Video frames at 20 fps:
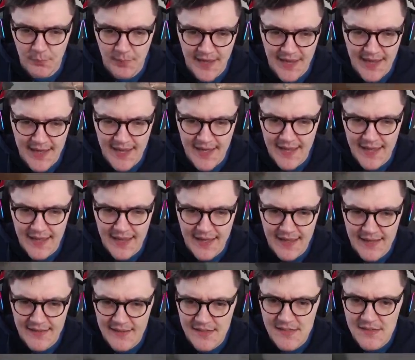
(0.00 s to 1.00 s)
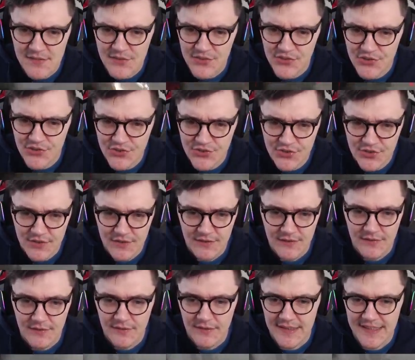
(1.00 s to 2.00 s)
pace
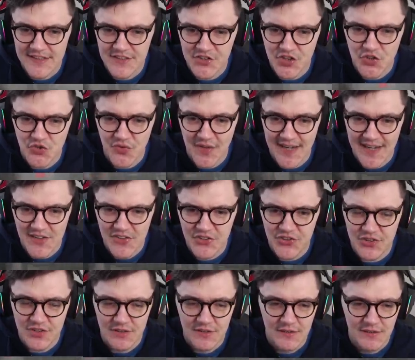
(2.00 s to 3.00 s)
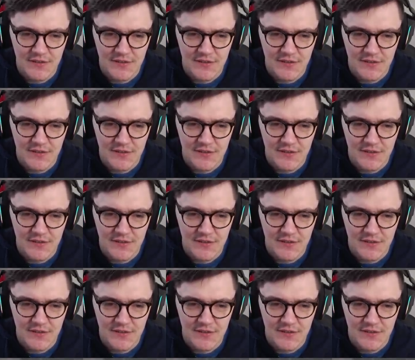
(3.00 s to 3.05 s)
is the Dredge.